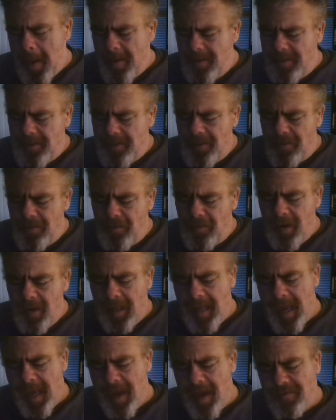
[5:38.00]
You
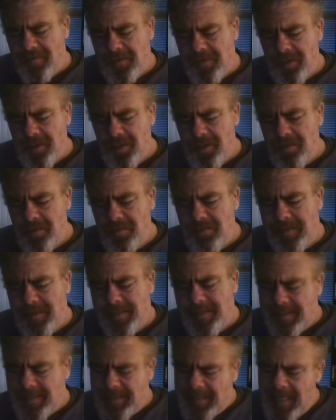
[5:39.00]
really have to
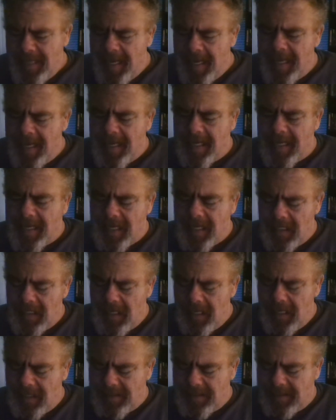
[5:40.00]
take
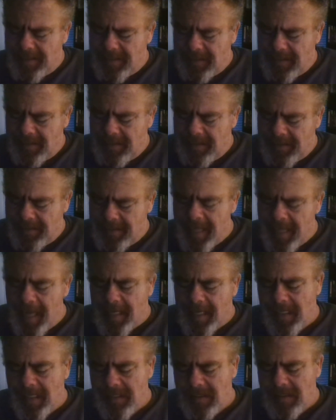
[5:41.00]
a
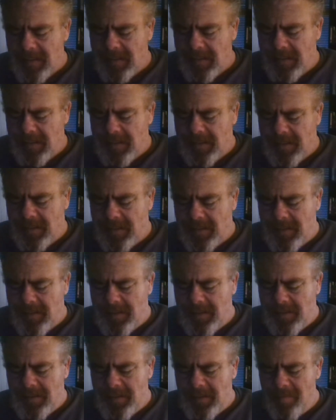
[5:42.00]
second
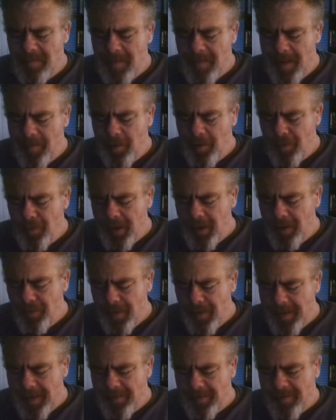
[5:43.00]
and maybe
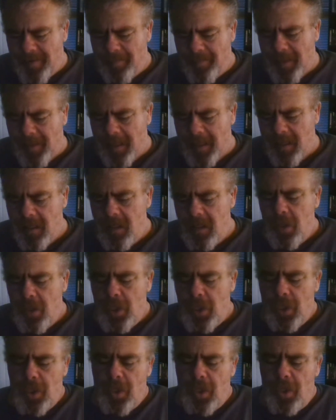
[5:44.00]
reread something
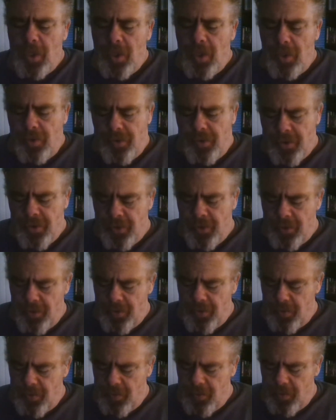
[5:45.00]

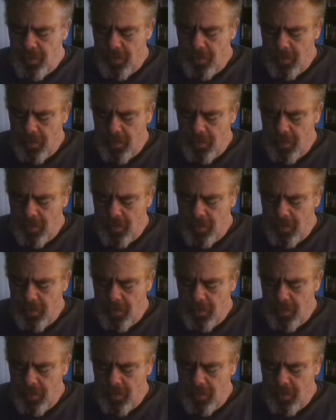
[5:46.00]
to